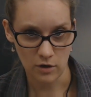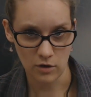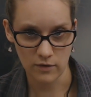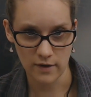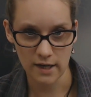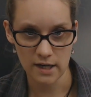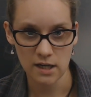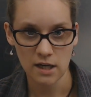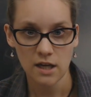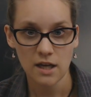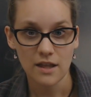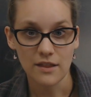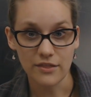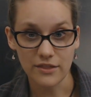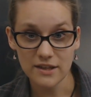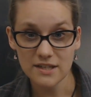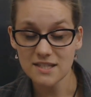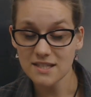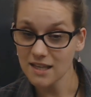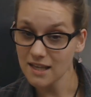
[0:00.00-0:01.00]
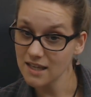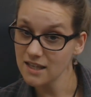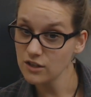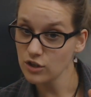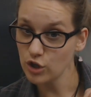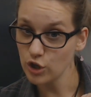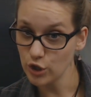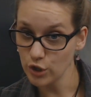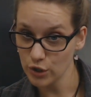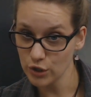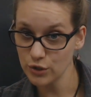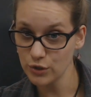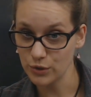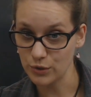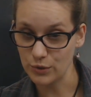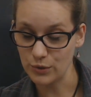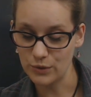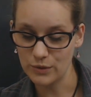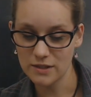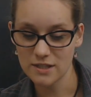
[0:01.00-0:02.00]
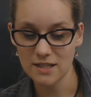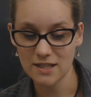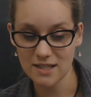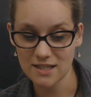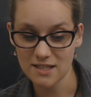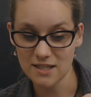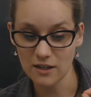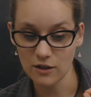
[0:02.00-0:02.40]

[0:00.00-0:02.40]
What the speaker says: All right, this includes